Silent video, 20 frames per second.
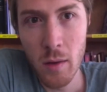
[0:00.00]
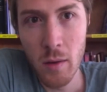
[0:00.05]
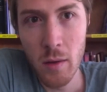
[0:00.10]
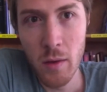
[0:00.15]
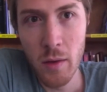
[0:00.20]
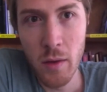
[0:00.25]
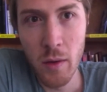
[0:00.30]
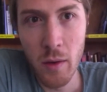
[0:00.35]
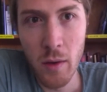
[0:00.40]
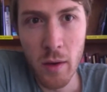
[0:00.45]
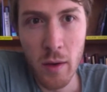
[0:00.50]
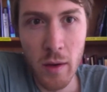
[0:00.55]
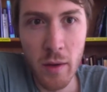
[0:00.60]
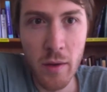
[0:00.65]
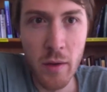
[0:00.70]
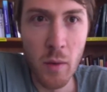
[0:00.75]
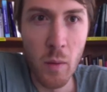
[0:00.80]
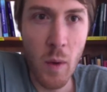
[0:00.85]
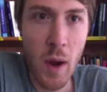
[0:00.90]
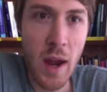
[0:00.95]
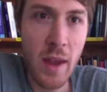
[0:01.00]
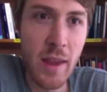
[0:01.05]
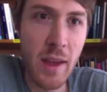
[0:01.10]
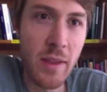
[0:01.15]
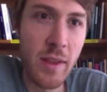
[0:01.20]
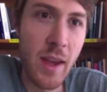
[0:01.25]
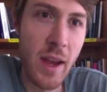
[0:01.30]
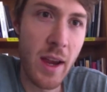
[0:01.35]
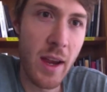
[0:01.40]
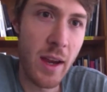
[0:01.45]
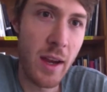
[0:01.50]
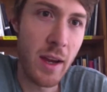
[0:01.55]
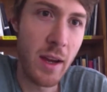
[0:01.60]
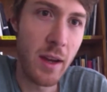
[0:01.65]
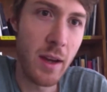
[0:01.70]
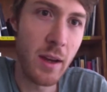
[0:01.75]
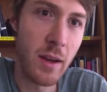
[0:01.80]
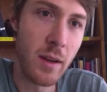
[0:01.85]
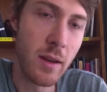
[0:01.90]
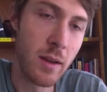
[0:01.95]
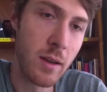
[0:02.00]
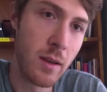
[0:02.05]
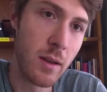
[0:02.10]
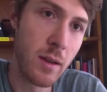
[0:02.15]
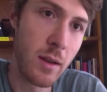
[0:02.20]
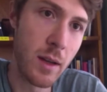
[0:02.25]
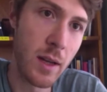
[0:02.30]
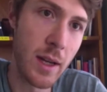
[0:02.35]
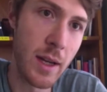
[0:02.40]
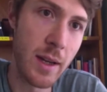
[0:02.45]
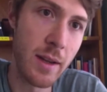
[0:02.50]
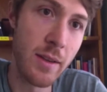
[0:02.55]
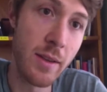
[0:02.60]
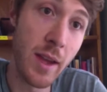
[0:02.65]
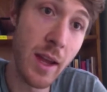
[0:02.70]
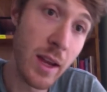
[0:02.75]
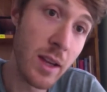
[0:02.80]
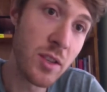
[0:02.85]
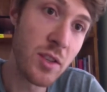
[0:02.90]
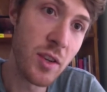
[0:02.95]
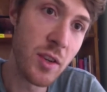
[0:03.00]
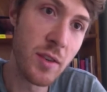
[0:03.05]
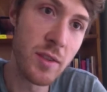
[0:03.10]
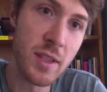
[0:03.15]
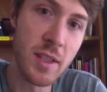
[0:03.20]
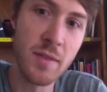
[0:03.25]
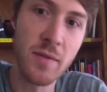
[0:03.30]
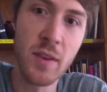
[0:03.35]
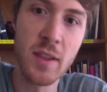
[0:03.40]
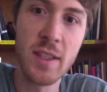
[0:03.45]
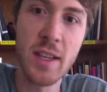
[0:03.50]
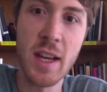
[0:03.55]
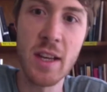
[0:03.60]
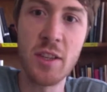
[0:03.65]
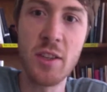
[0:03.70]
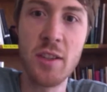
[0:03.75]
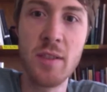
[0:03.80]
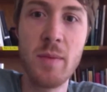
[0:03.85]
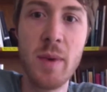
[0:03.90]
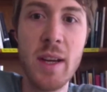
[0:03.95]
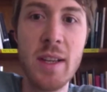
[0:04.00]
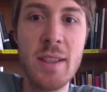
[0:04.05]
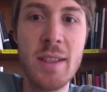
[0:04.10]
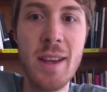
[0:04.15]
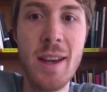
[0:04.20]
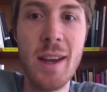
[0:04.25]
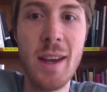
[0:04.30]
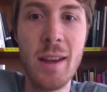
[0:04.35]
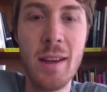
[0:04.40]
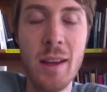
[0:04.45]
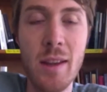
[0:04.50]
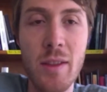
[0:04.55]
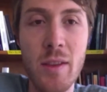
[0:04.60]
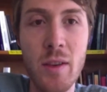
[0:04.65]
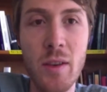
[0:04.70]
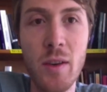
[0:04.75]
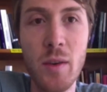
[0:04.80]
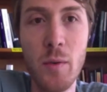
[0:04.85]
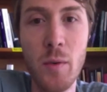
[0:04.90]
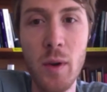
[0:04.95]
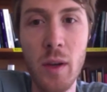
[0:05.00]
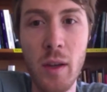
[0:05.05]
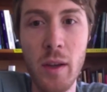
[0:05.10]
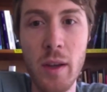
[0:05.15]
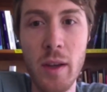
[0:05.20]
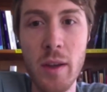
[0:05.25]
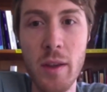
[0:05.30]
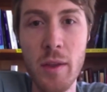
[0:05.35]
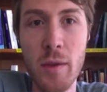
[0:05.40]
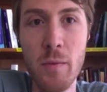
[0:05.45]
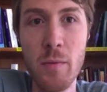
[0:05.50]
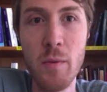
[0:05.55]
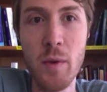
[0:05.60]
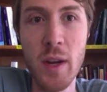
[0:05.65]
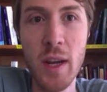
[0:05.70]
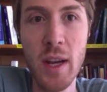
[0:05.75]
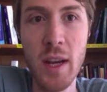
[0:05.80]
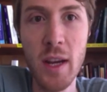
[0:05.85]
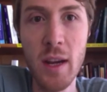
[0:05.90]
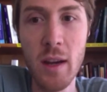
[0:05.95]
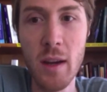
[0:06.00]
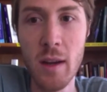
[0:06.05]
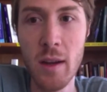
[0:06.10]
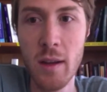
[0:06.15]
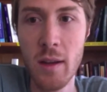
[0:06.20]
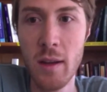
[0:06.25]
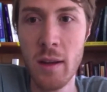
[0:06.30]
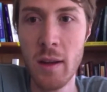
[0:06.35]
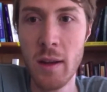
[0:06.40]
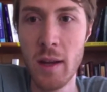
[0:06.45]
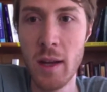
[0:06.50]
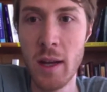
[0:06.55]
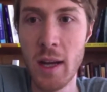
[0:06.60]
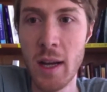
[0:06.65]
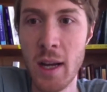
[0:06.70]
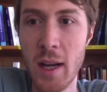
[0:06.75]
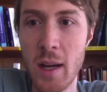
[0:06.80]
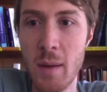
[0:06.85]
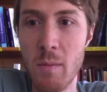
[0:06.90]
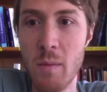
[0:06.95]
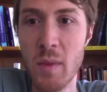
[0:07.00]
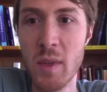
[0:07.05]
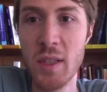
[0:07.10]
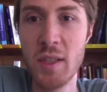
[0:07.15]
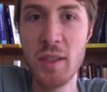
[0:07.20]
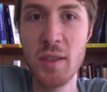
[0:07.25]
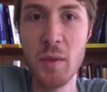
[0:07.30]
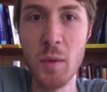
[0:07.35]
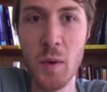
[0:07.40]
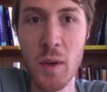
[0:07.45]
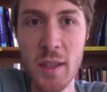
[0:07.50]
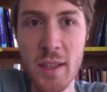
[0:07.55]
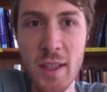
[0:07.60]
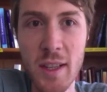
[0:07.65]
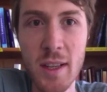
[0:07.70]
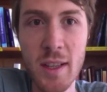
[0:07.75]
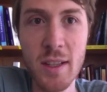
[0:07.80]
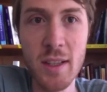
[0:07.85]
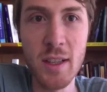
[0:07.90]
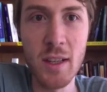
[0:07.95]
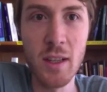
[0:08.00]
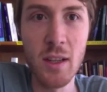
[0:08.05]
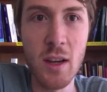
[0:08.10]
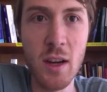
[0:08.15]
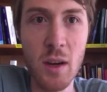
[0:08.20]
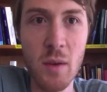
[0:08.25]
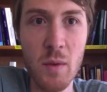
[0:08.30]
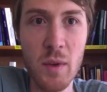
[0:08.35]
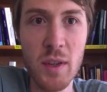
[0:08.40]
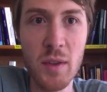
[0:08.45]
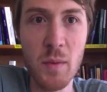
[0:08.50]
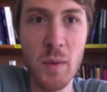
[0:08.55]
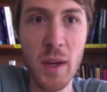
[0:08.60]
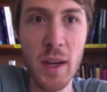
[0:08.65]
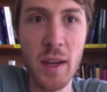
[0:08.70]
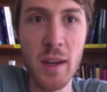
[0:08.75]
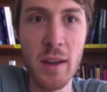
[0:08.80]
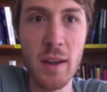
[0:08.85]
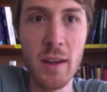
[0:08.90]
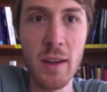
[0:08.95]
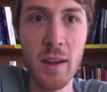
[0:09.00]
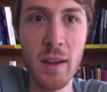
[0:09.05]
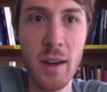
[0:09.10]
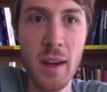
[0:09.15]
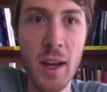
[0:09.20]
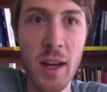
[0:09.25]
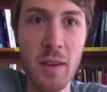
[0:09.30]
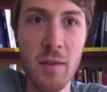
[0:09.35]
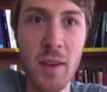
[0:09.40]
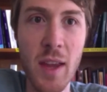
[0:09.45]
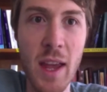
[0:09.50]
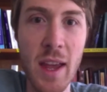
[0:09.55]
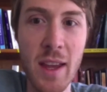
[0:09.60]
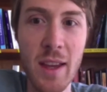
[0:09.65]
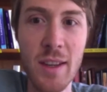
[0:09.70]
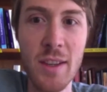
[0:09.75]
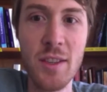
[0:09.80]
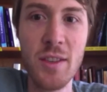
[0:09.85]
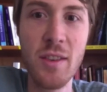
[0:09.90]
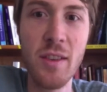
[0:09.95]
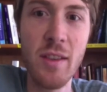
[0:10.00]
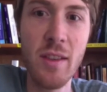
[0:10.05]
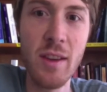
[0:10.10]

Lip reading: the way that they introduce this first section is by saying that there are really three sources along which we can kind of gauge